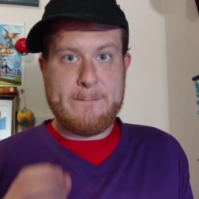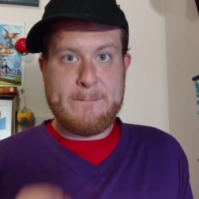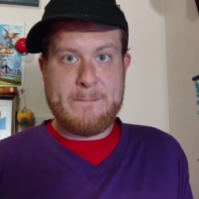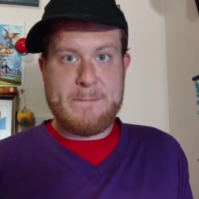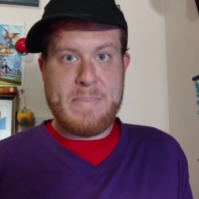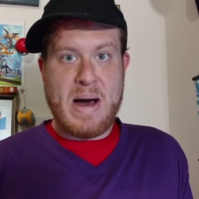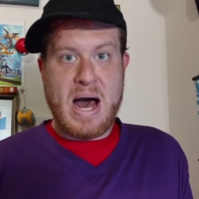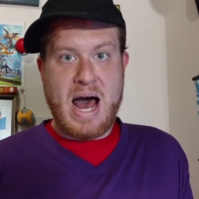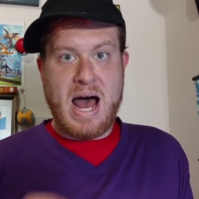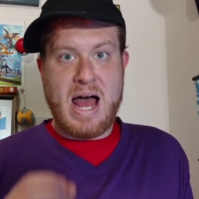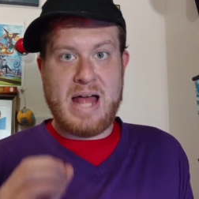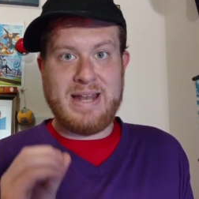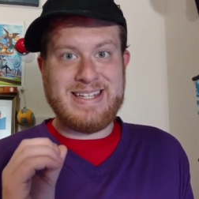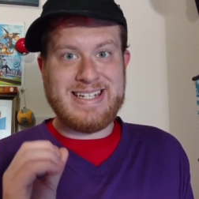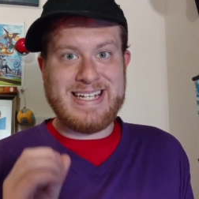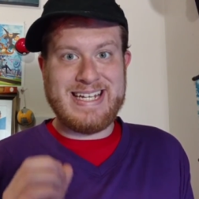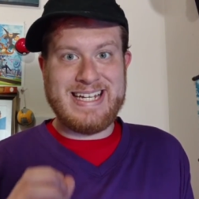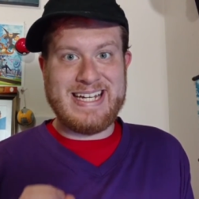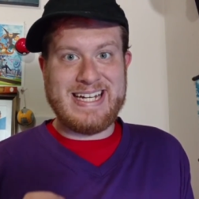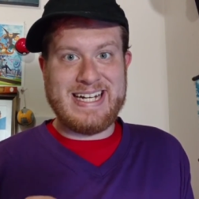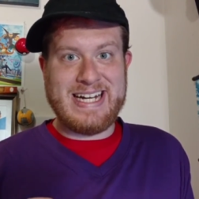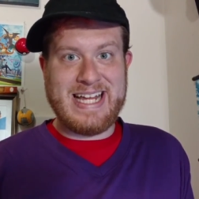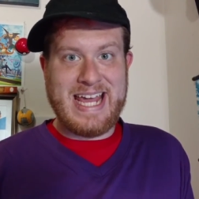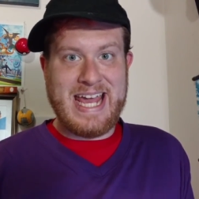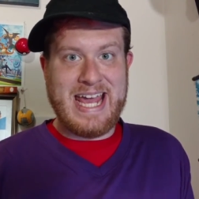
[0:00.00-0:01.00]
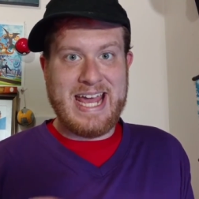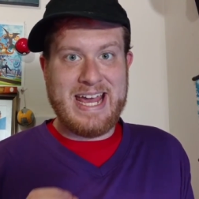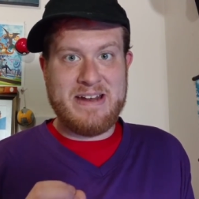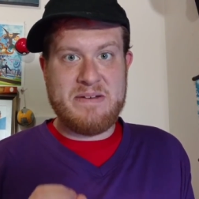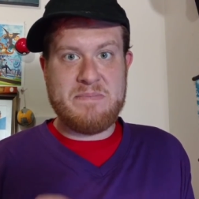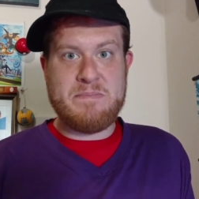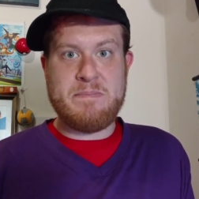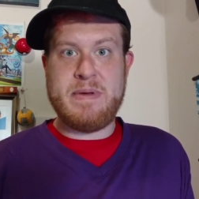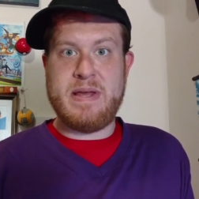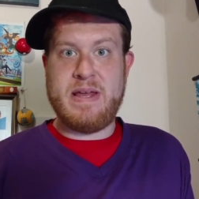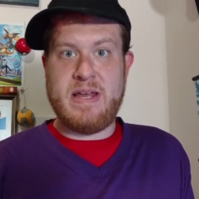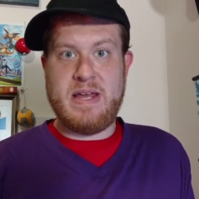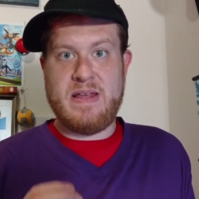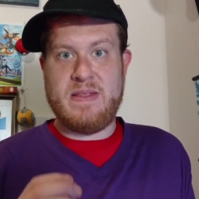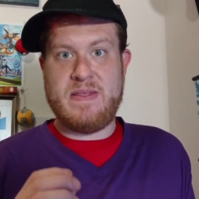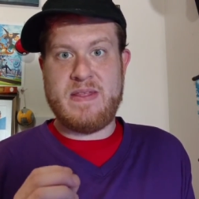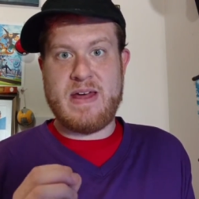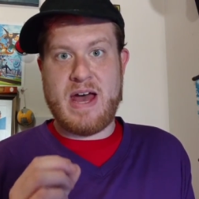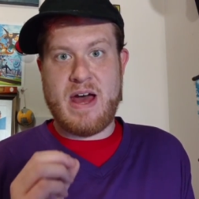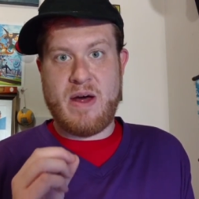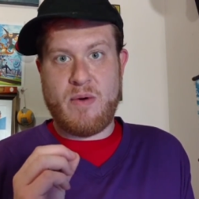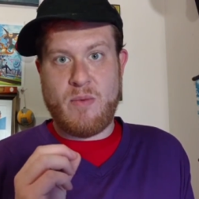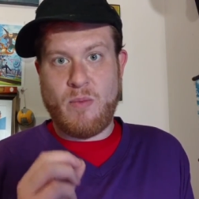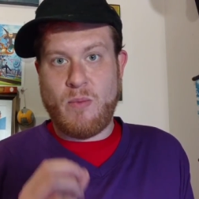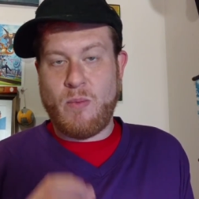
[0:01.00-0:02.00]
but it can be
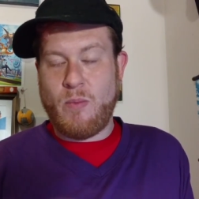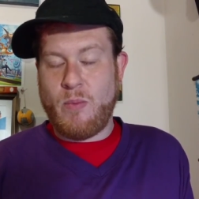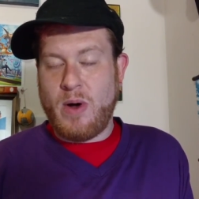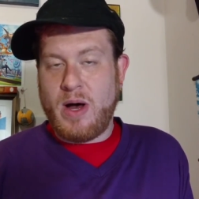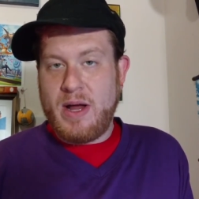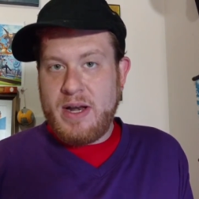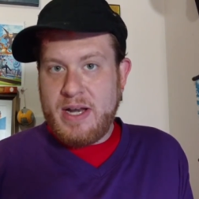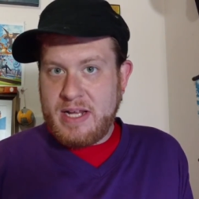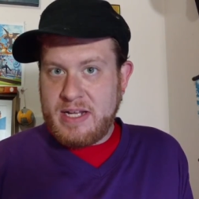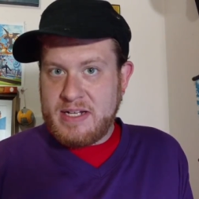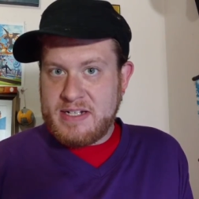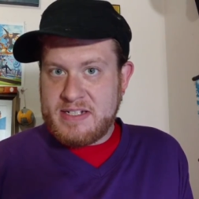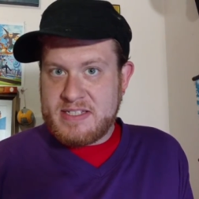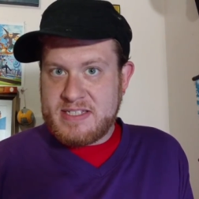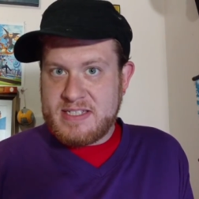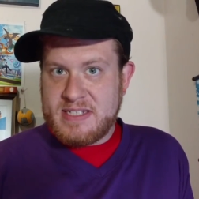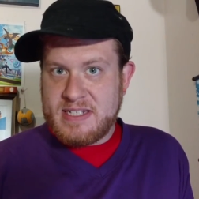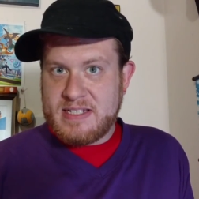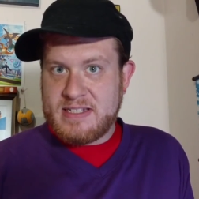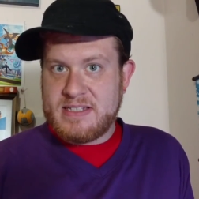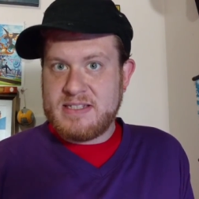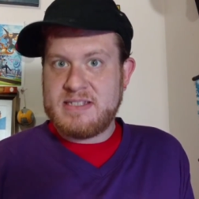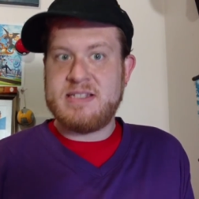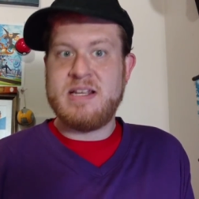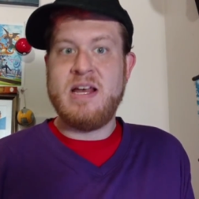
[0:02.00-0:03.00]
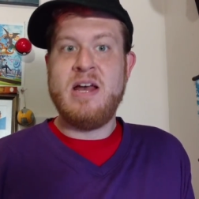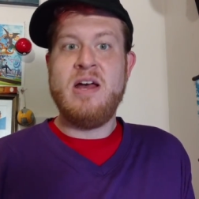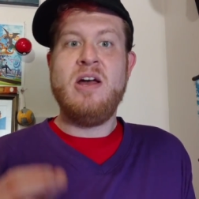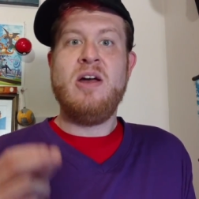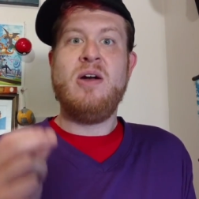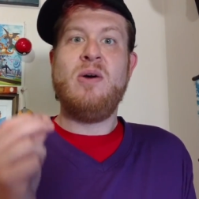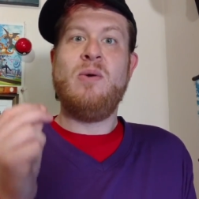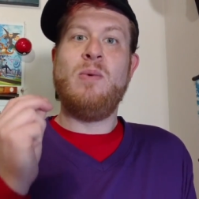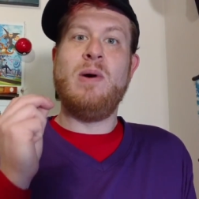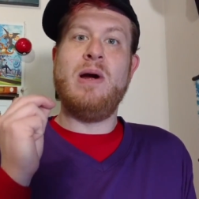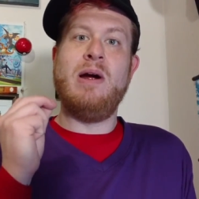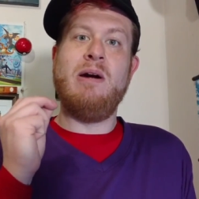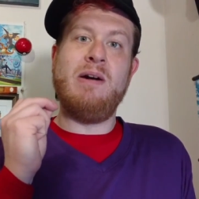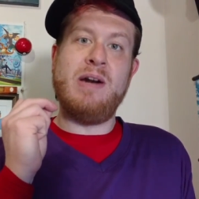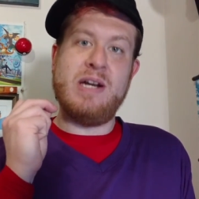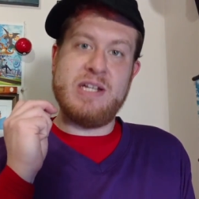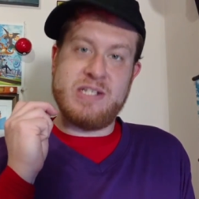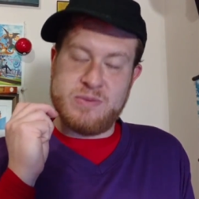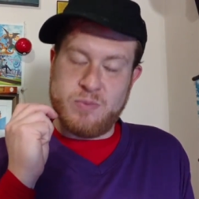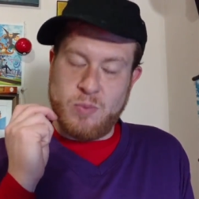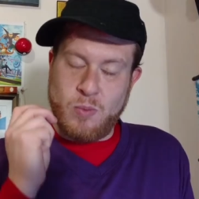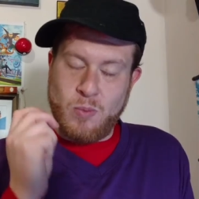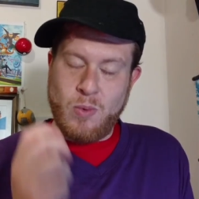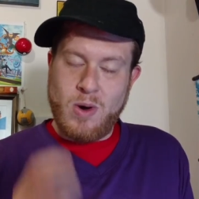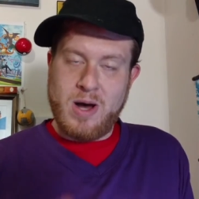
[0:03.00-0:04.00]
that one instance where it
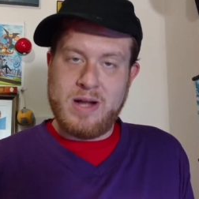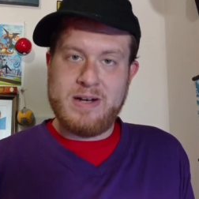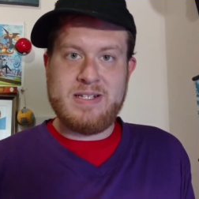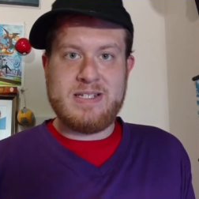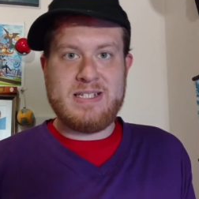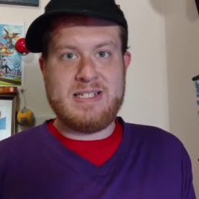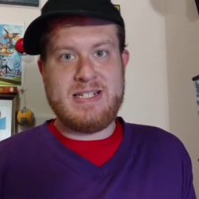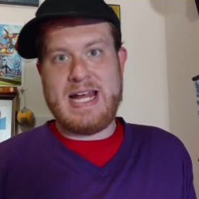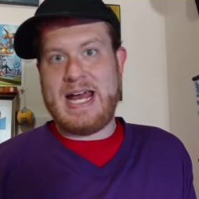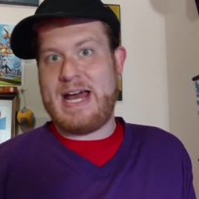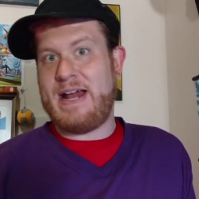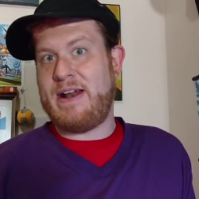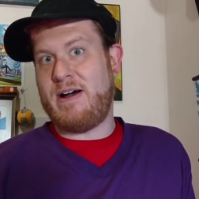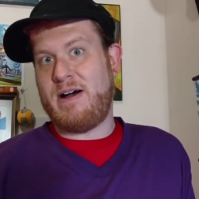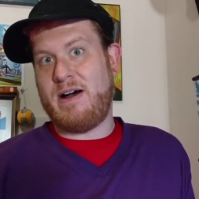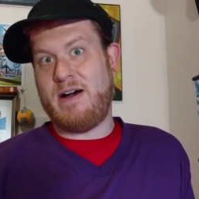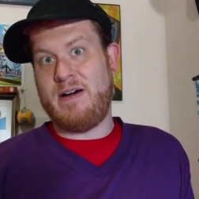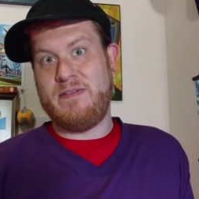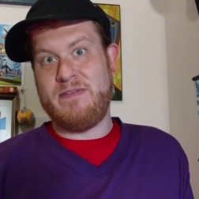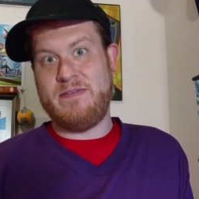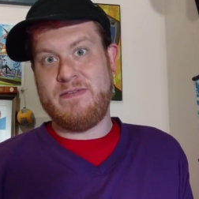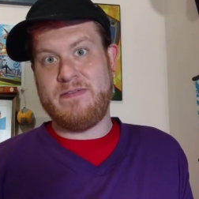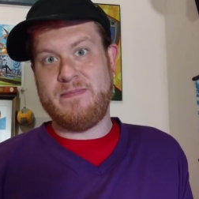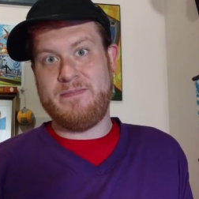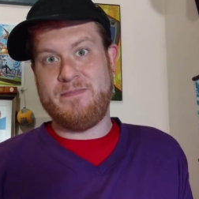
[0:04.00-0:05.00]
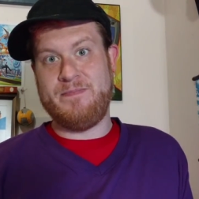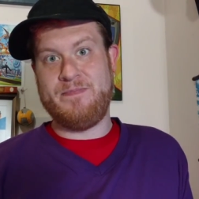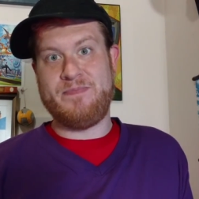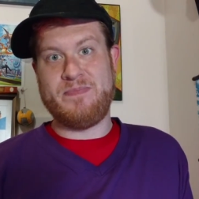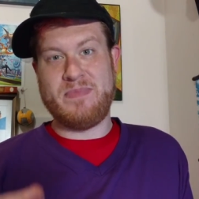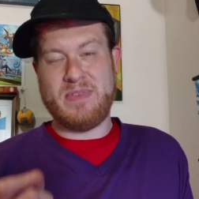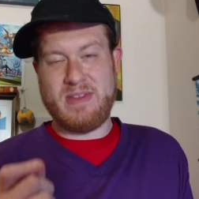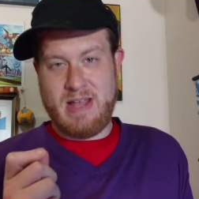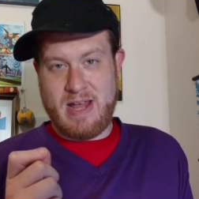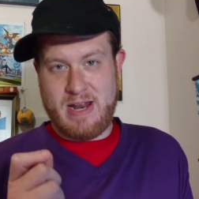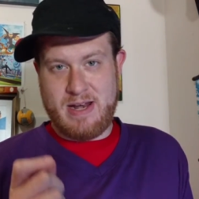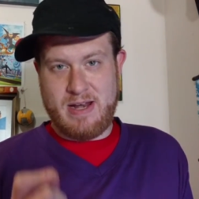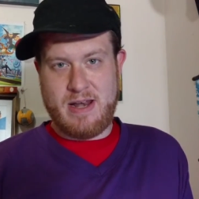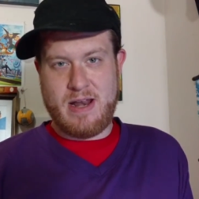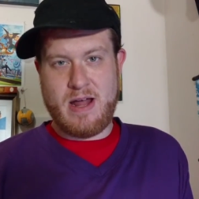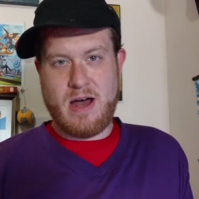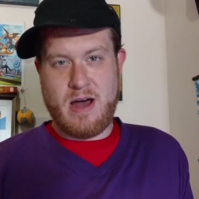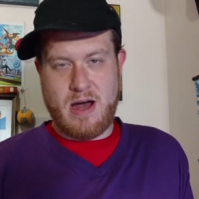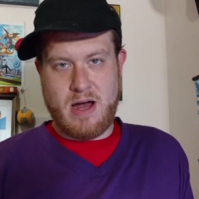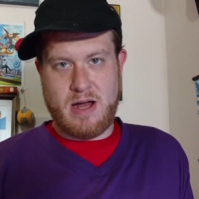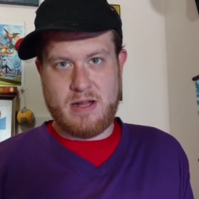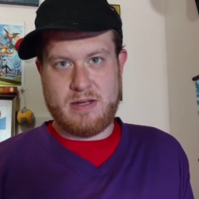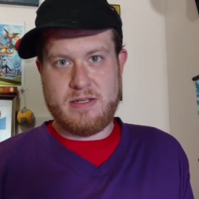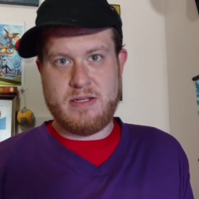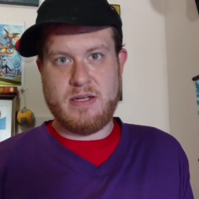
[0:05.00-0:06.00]
is one stat off and
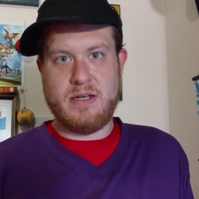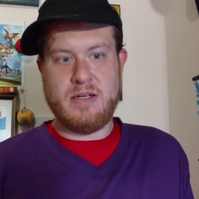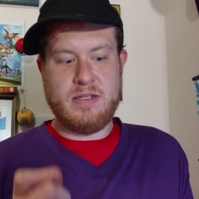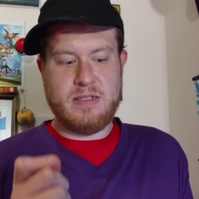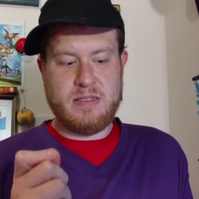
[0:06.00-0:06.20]
not.